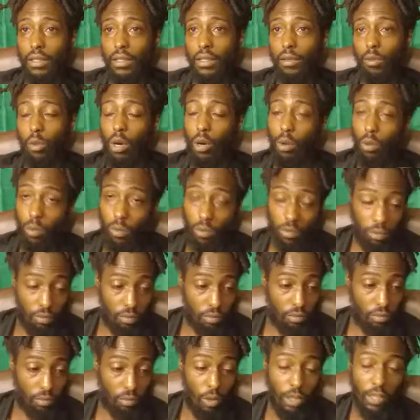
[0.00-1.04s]
What
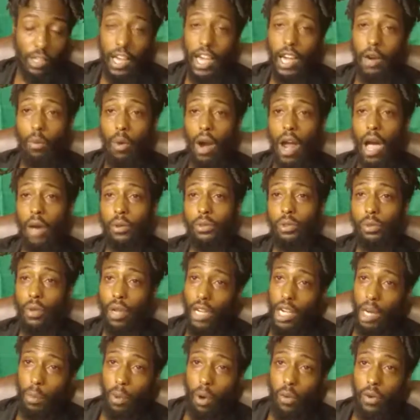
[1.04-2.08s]
the Arabs do?
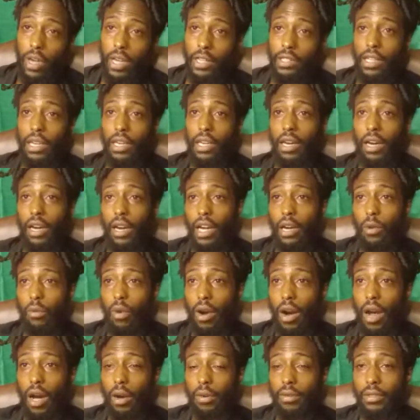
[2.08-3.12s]
They come over here and take care of
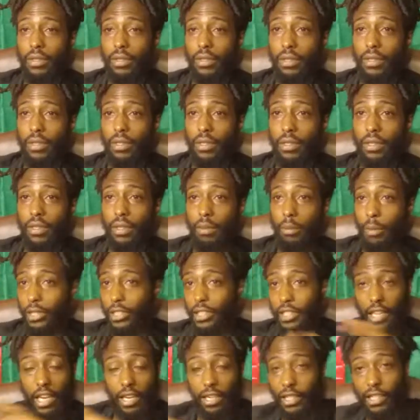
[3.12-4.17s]
Arabs.
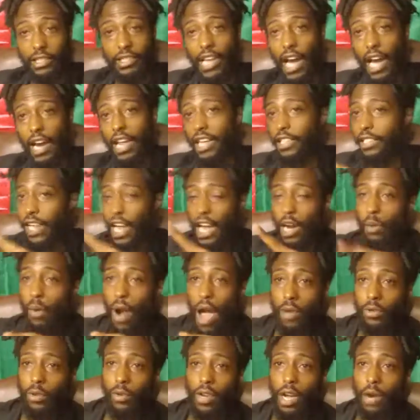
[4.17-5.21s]
But the Chinese and
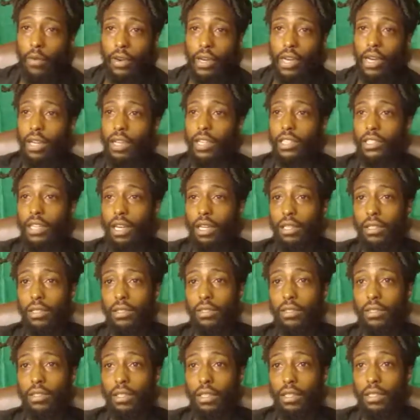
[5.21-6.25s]
Arabs don't ever kill each other.
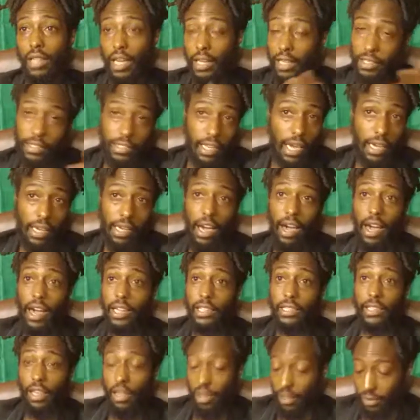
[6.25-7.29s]
They just take care
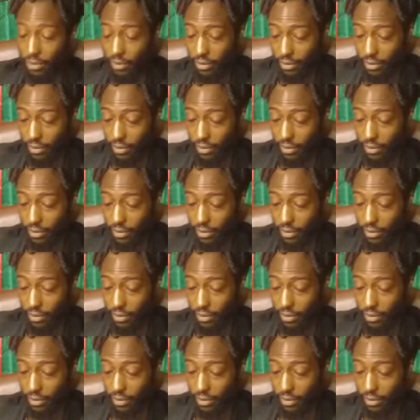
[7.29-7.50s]
of each other.